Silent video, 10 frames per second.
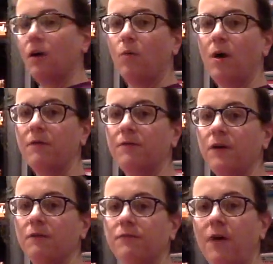One
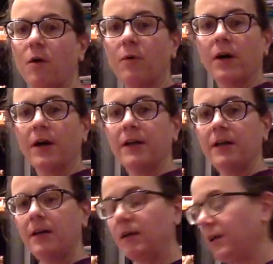foot forward,
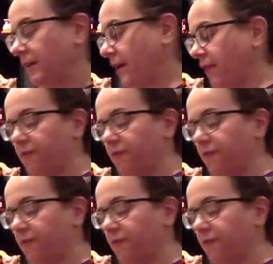the other